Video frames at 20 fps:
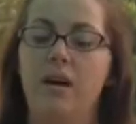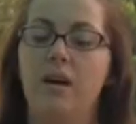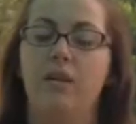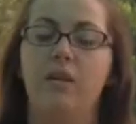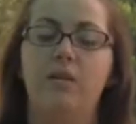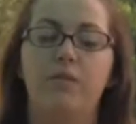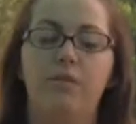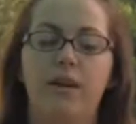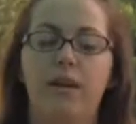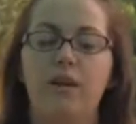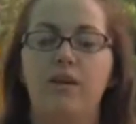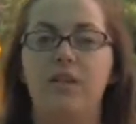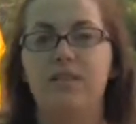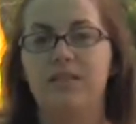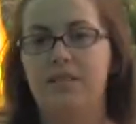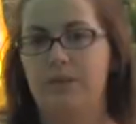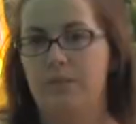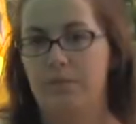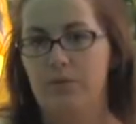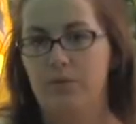They're very
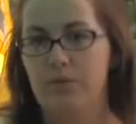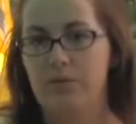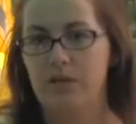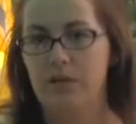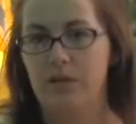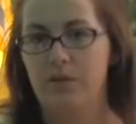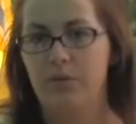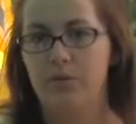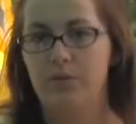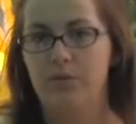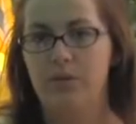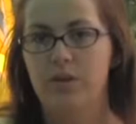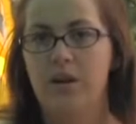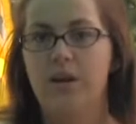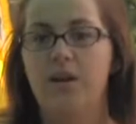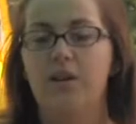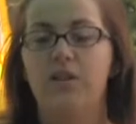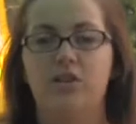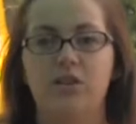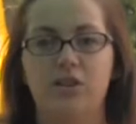simple to use.
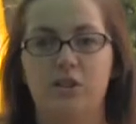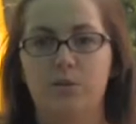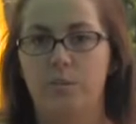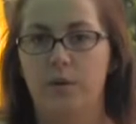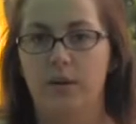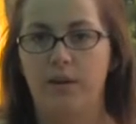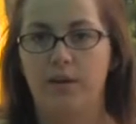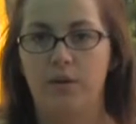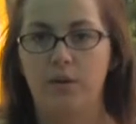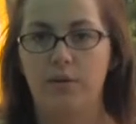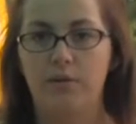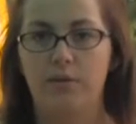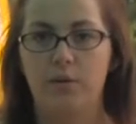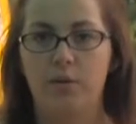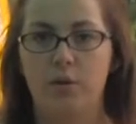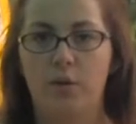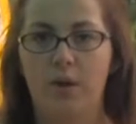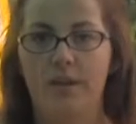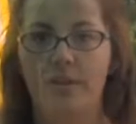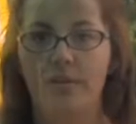You just sprinkle a few
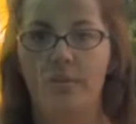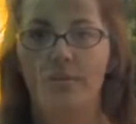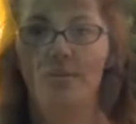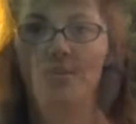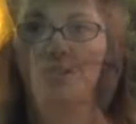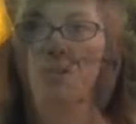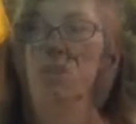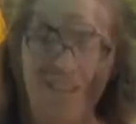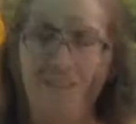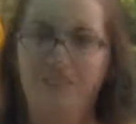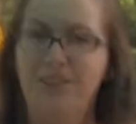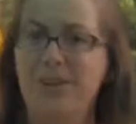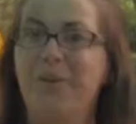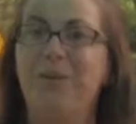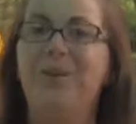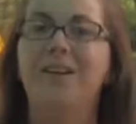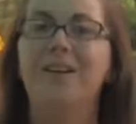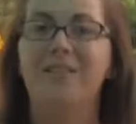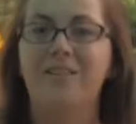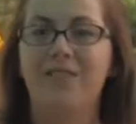granules and they're
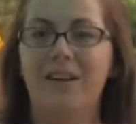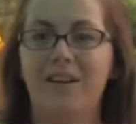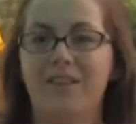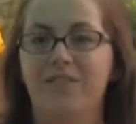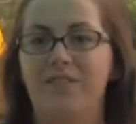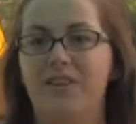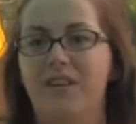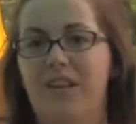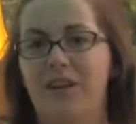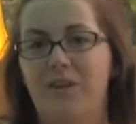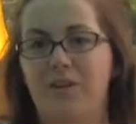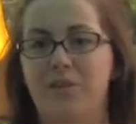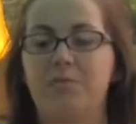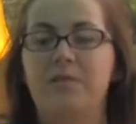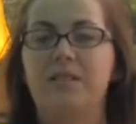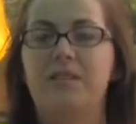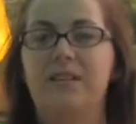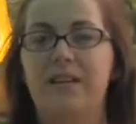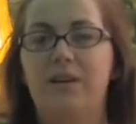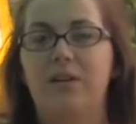going to effectively kill the
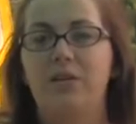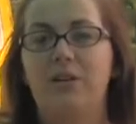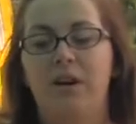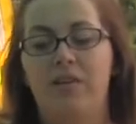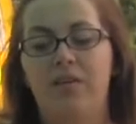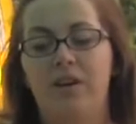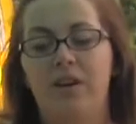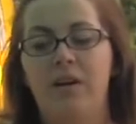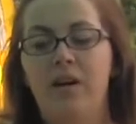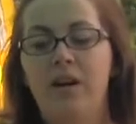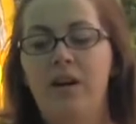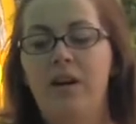mosquito larva.